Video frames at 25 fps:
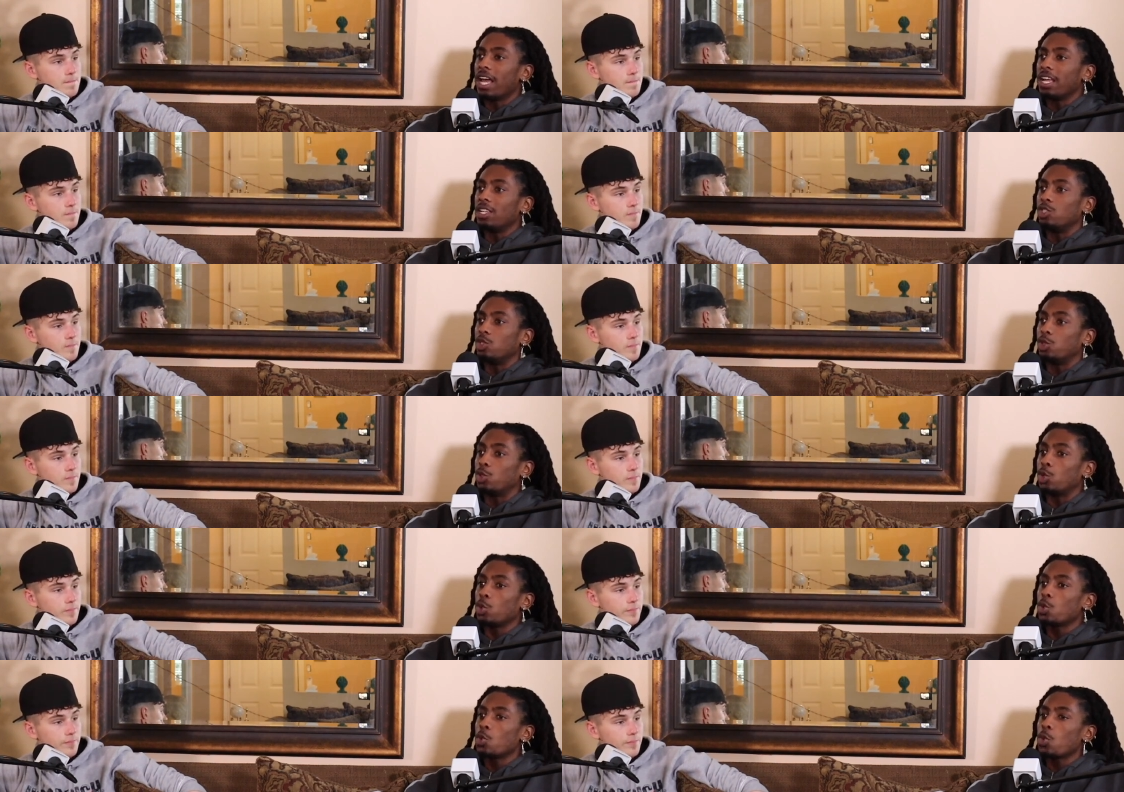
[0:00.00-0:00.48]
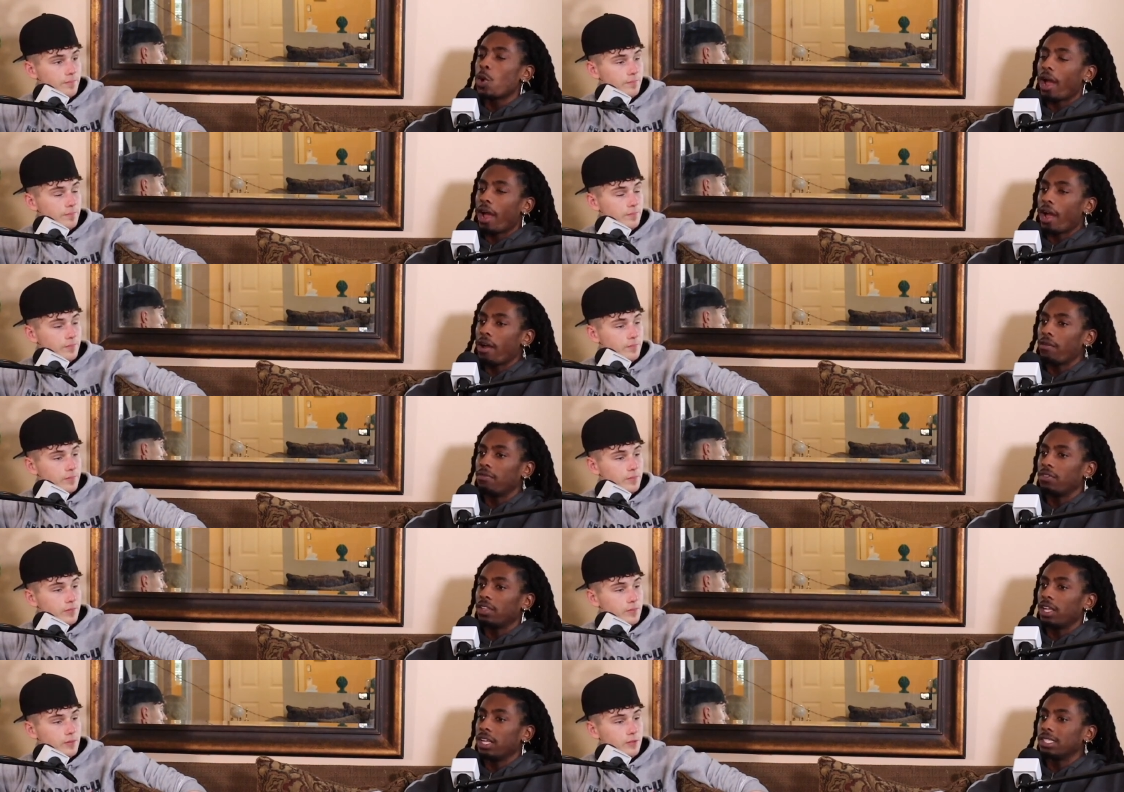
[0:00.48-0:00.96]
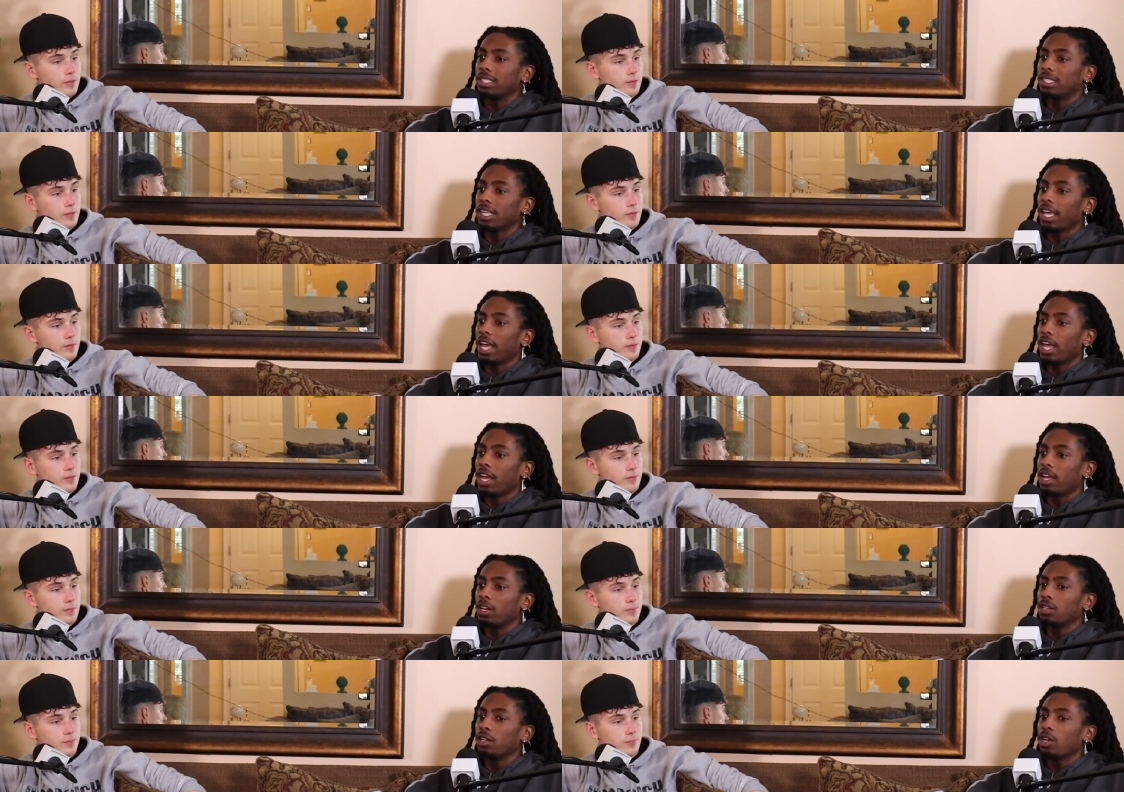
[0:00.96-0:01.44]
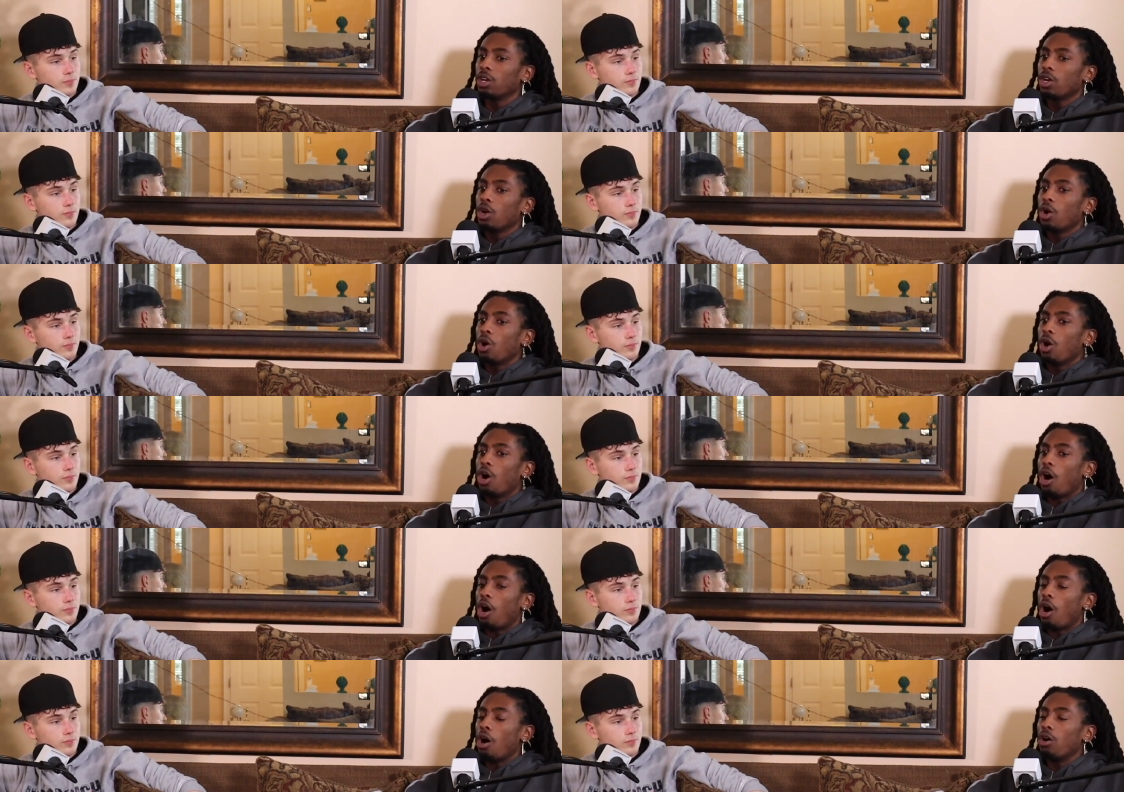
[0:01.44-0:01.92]
Speaker 1: that do have this and
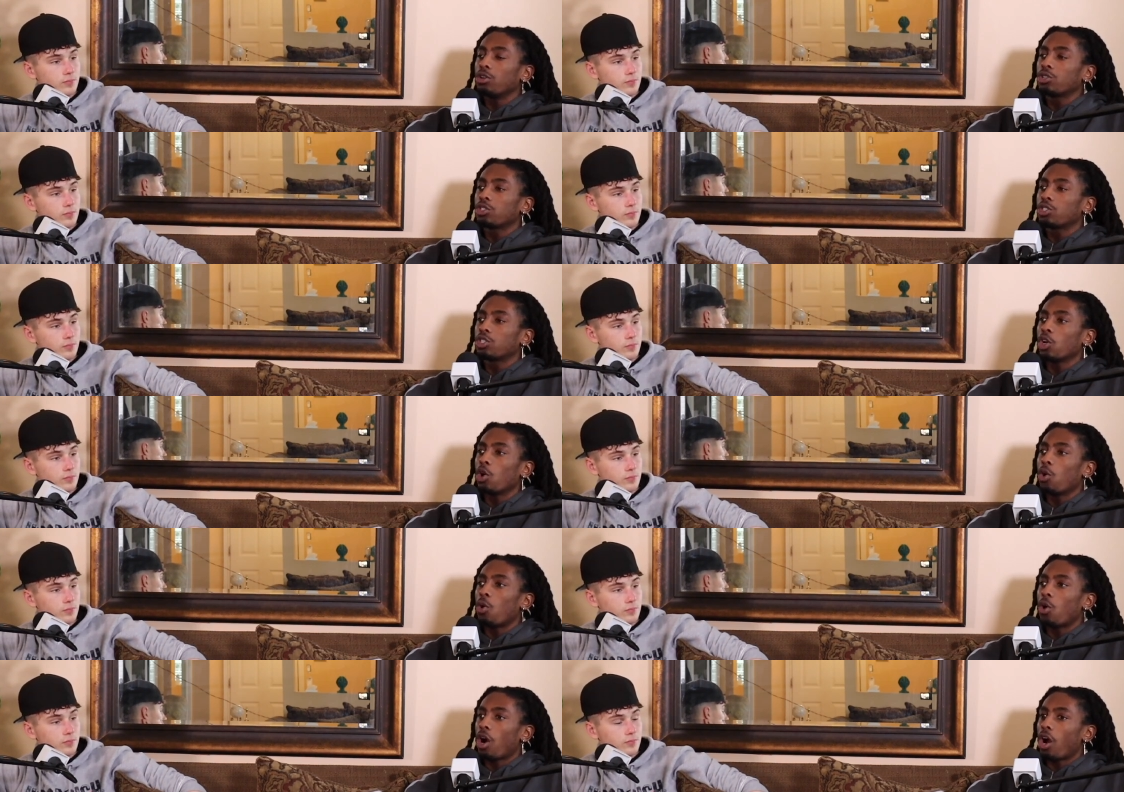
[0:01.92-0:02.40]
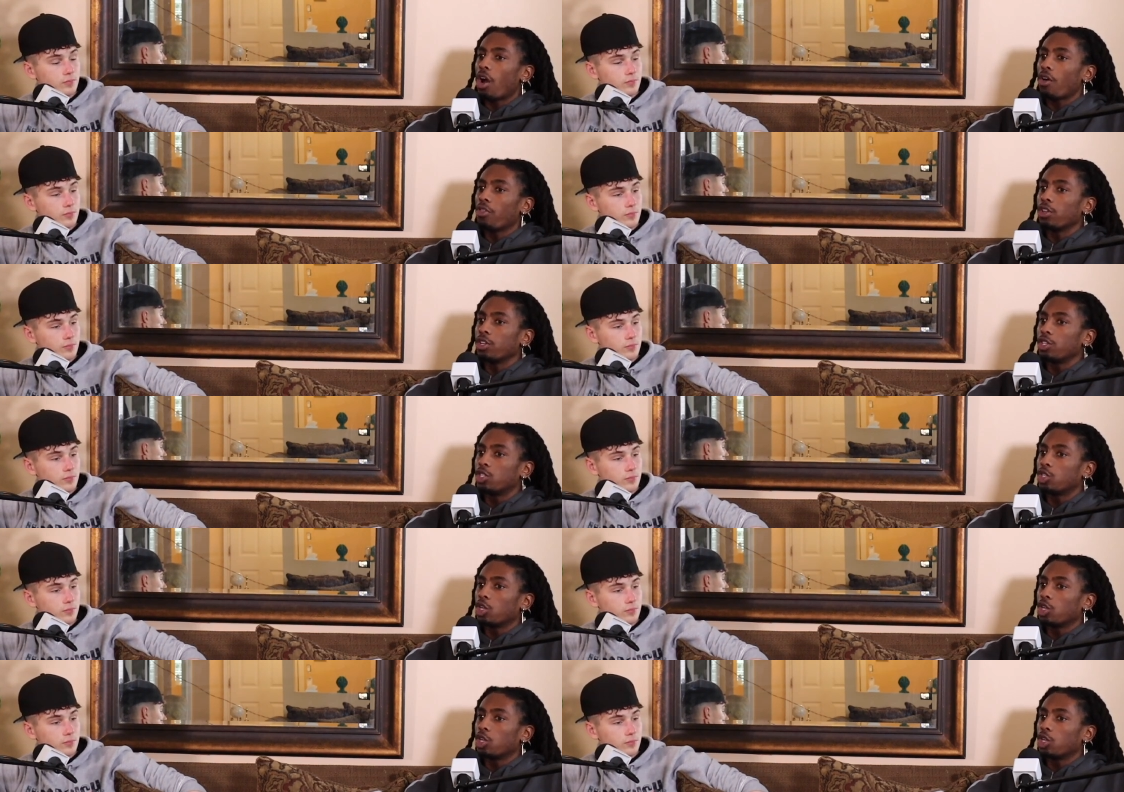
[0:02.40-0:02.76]
also are on the